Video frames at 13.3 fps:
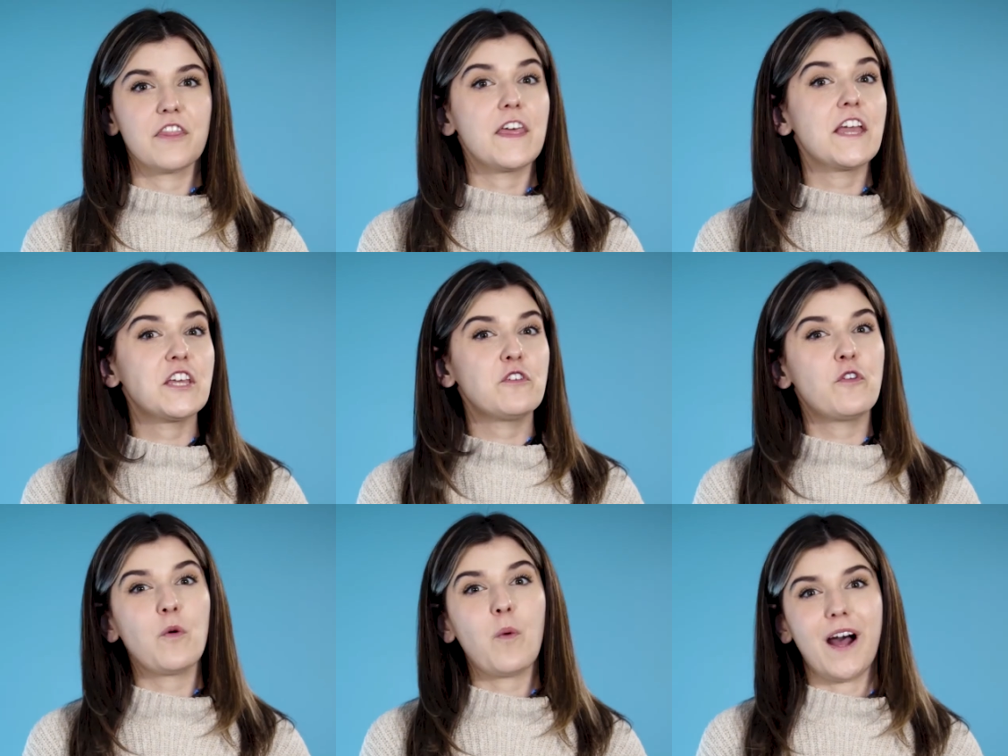Thank you
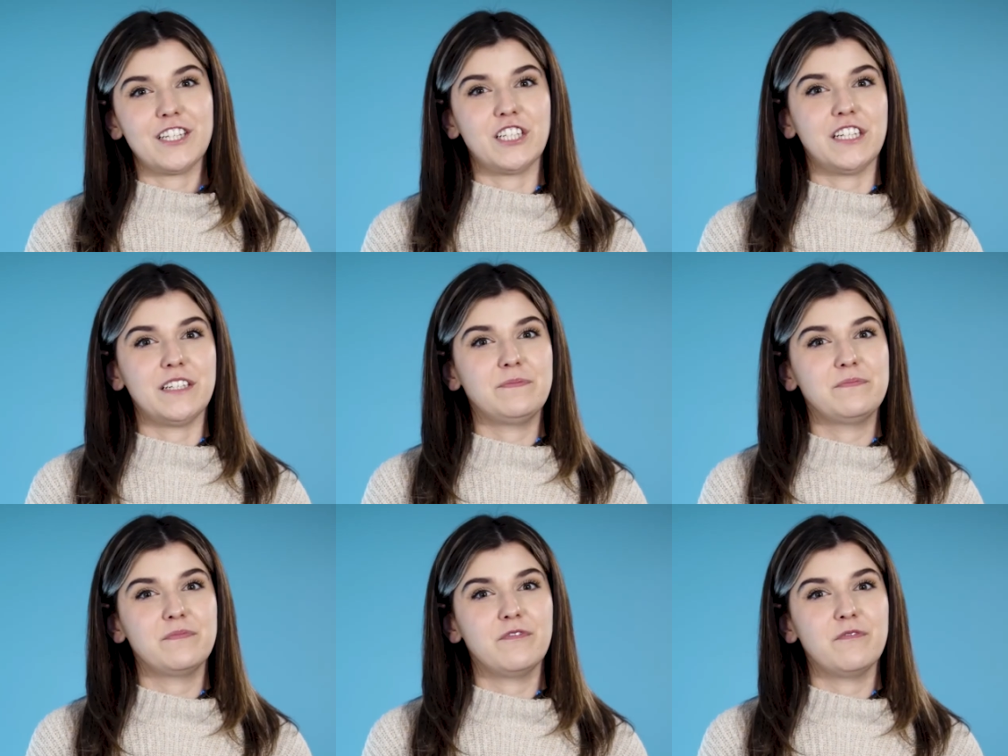for
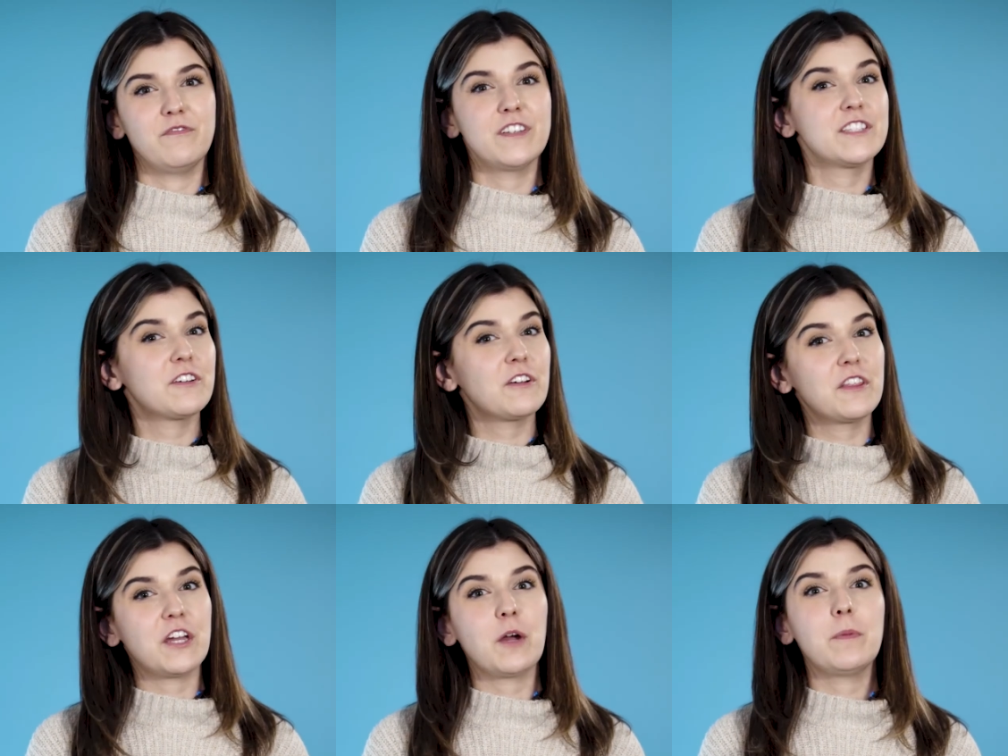watching.
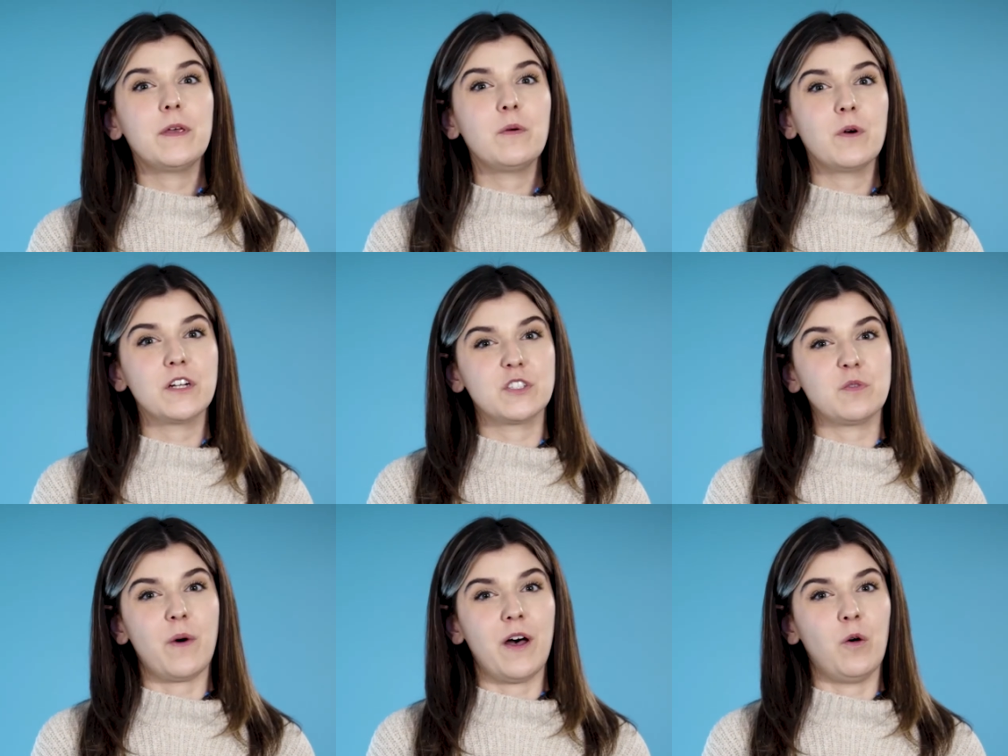Physical therapy
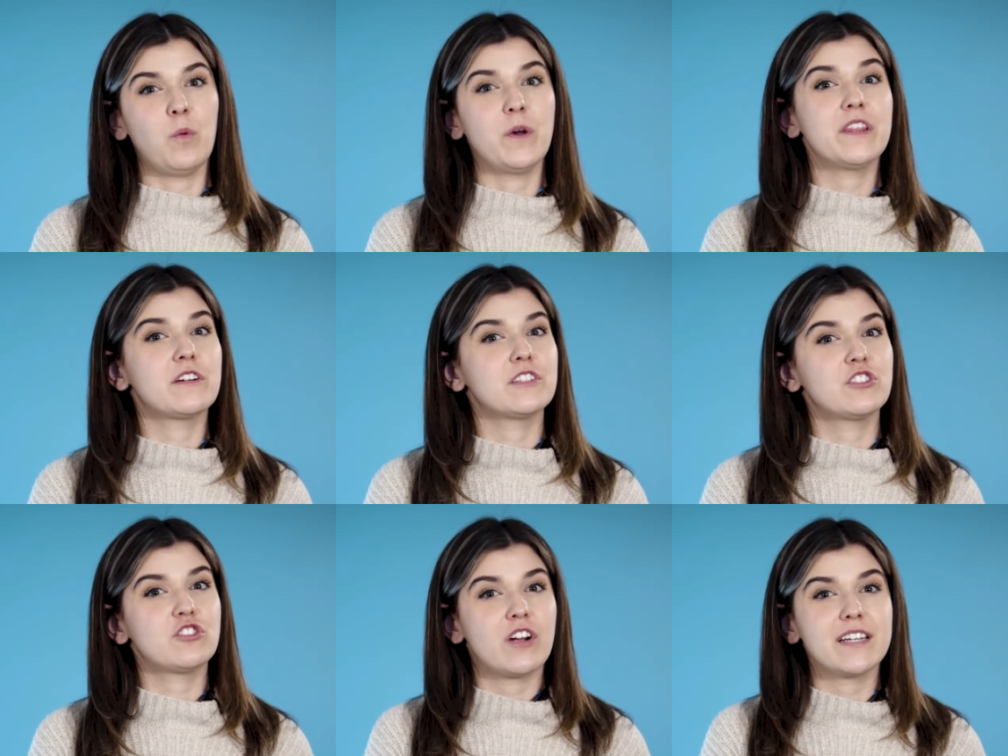works well when there
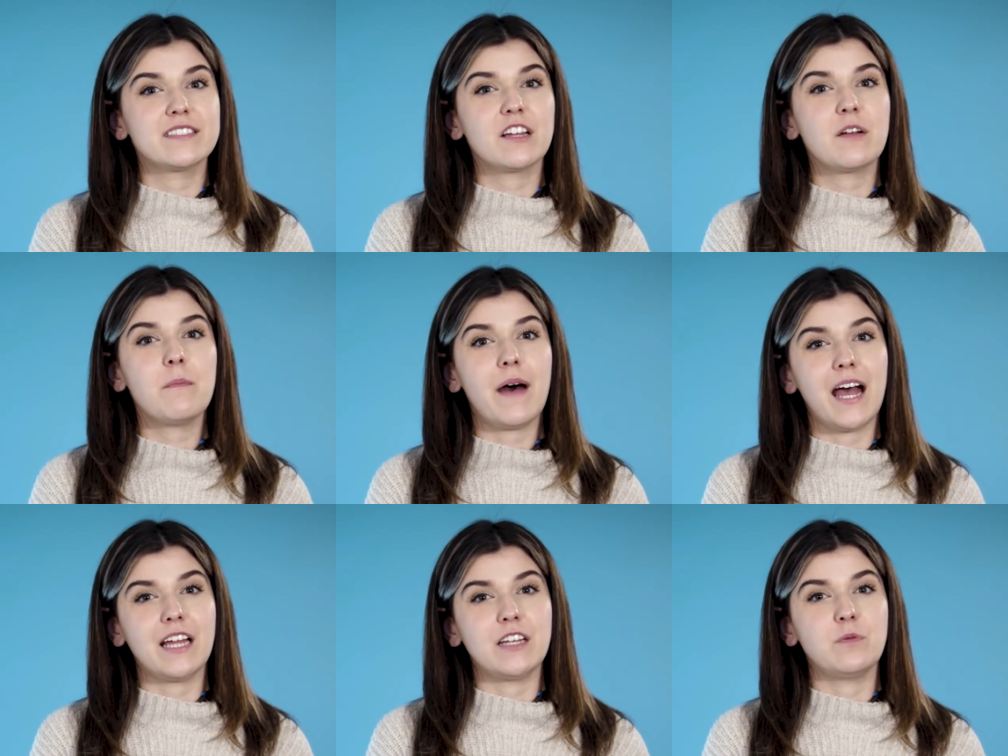is trust
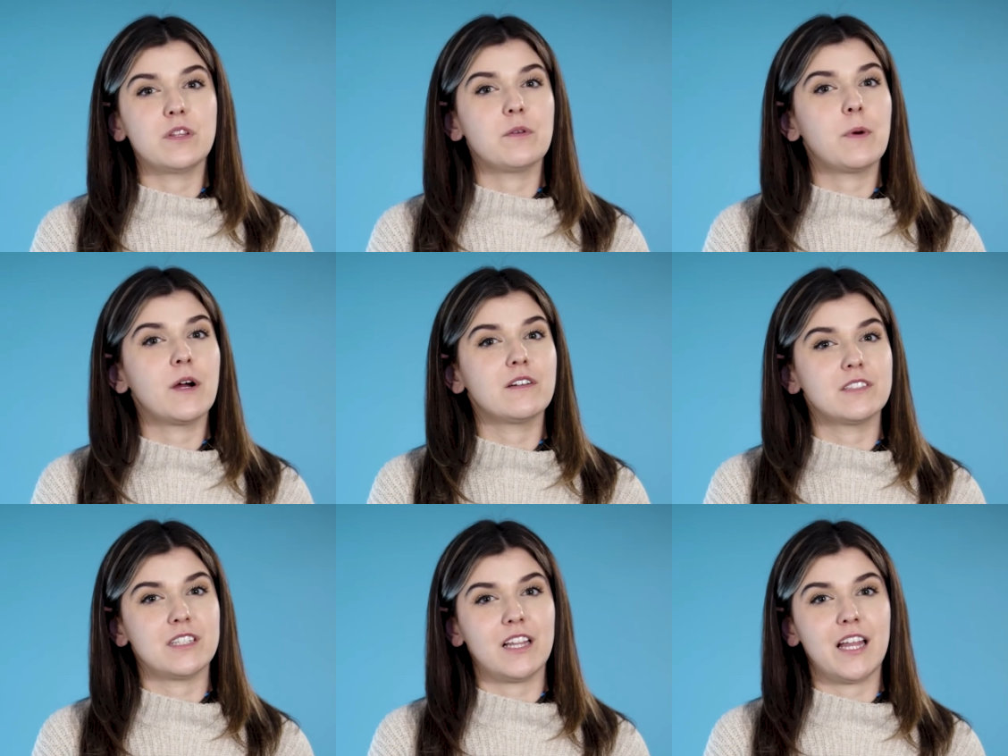combined with a
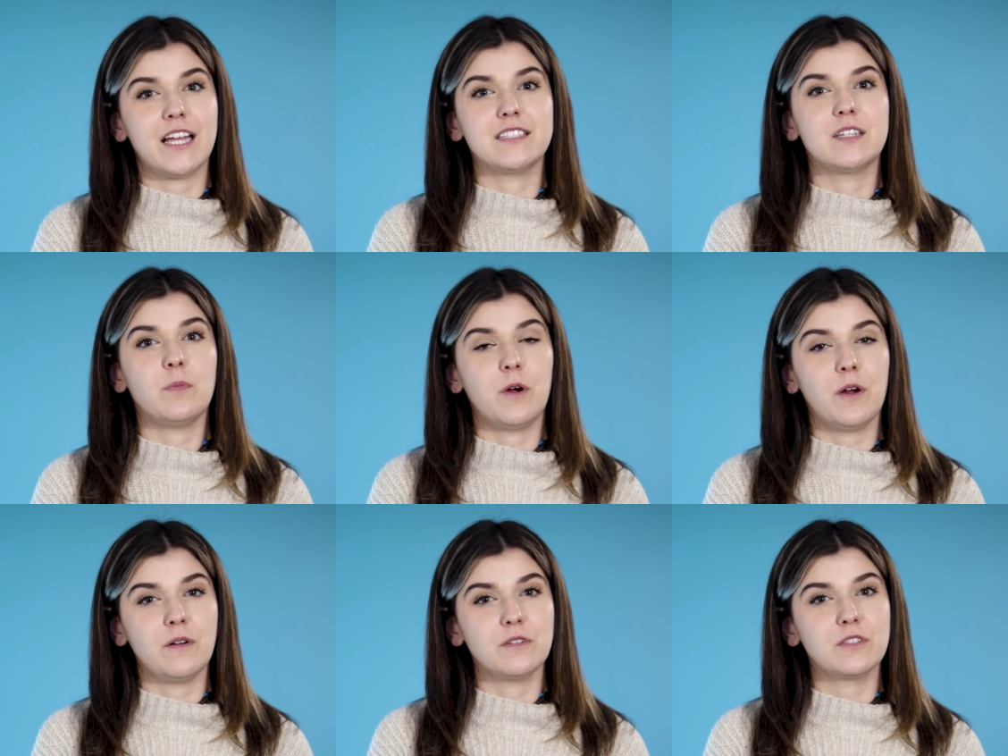personalized
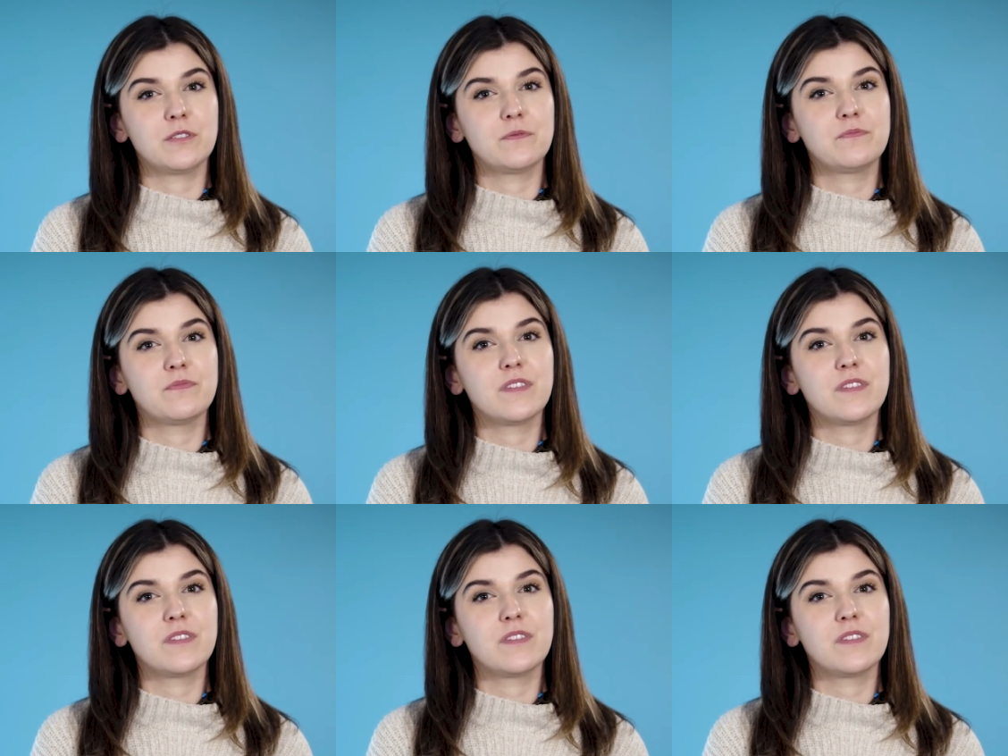approach.